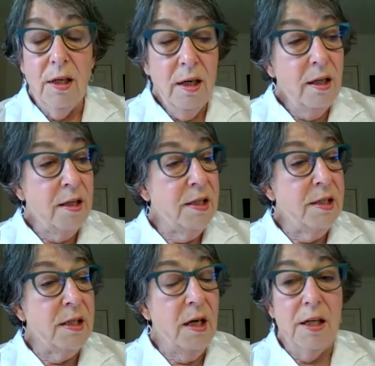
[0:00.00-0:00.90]
there's a
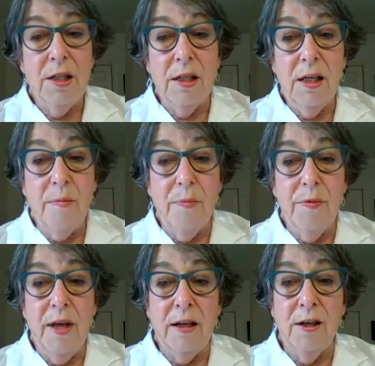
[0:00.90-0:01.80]
desire to keep
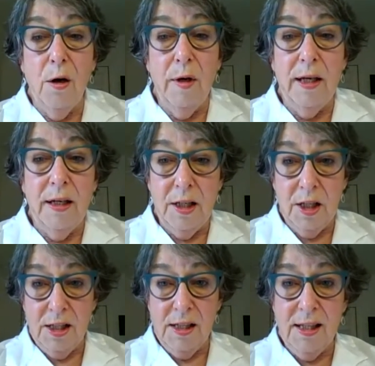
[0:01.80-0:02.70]
that going in
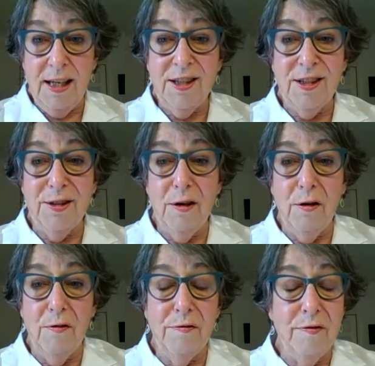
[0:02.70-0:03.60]
each section
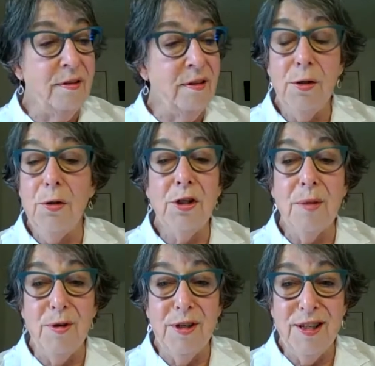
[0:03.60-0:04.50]
of the huge
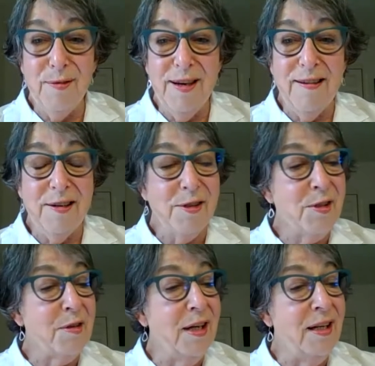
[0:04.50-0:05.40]
community we are in
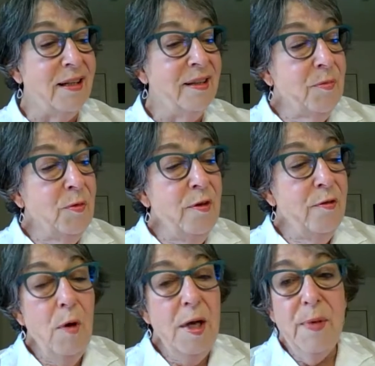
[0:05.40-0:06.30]
Australia. We've
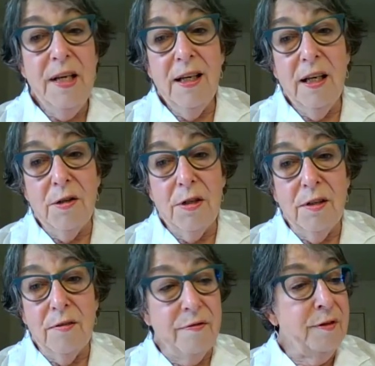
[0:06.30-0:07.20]
always been a country
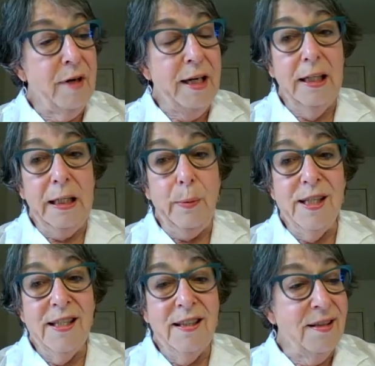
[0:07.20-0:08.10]
of great
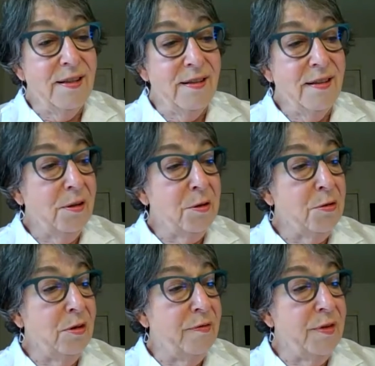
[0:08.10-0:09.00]
linguistic and
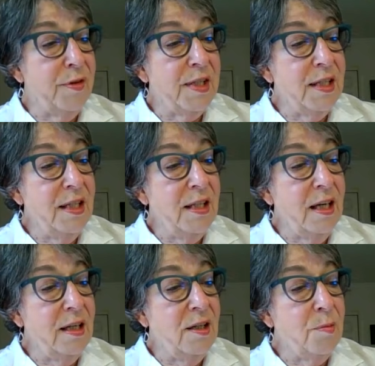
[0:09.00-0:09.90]
cultural diversity,
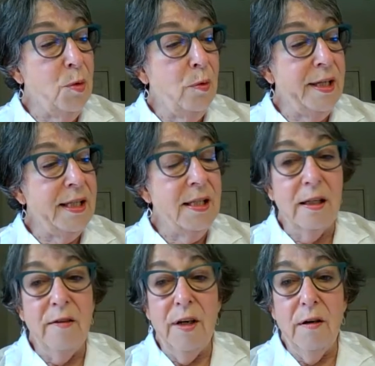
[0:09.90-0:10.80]
and more
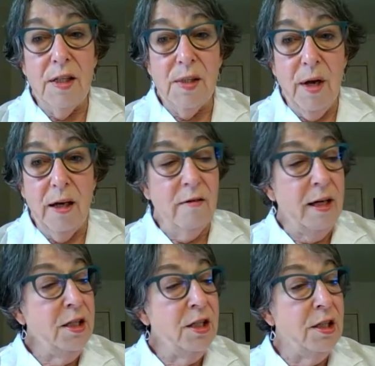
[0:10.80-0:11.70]
recently, various
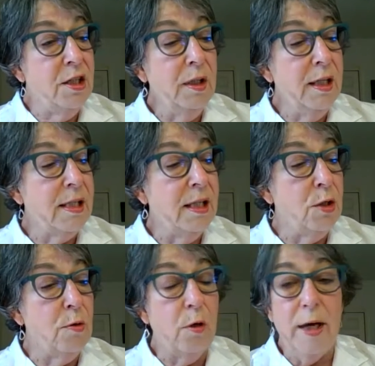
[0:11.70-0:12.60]
migration has led
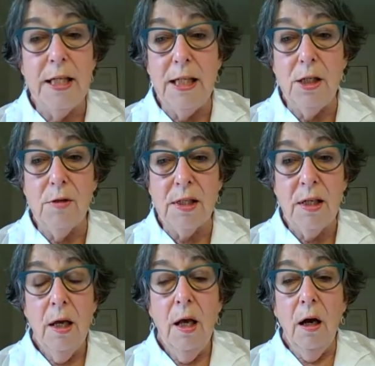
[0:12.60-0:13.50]
to a greater interest
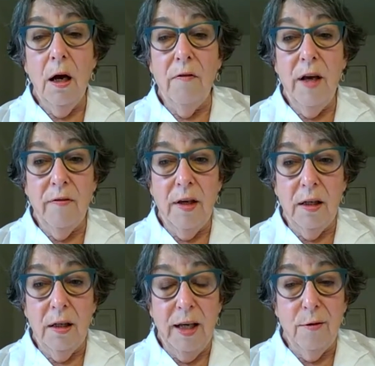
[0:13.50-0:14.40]
of
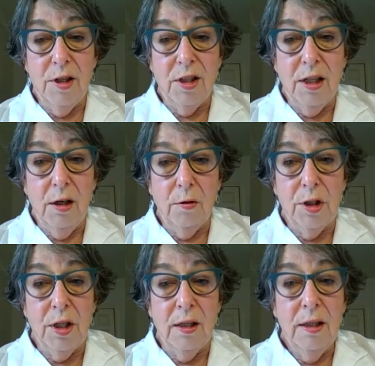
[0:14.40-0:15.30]
having language and
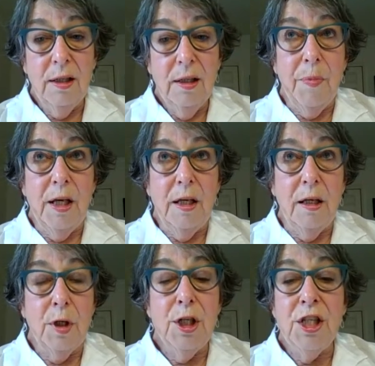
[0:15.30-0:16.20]
culture being
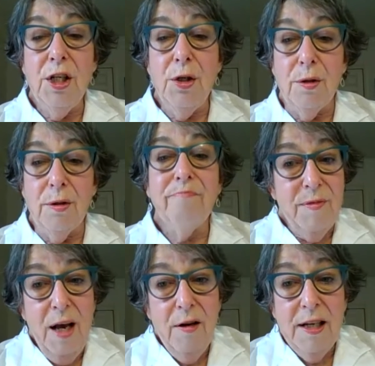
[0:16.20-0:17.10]
continued.
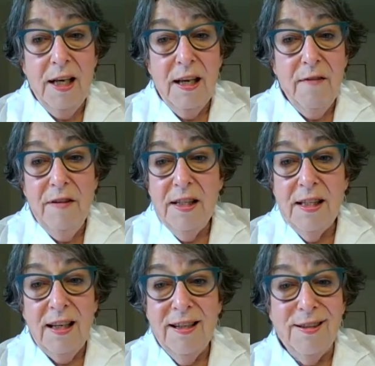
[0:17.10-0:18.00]
Nowadays, every
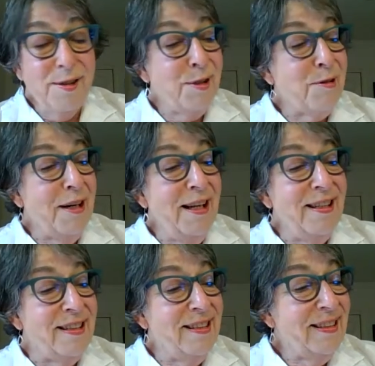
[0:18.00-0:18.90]
second
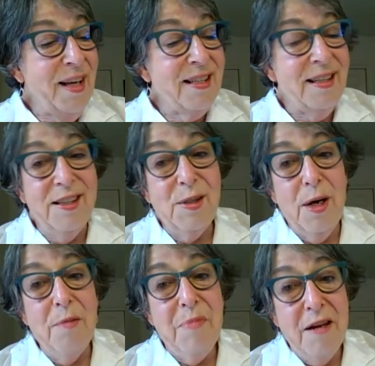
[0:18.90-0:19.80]
Australian has at least
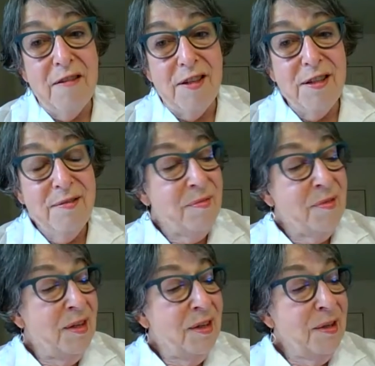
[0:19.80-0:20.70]
one parent
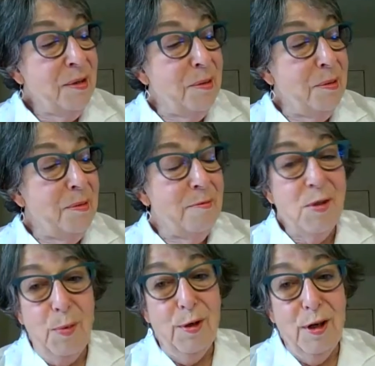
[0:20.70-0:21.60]
who was born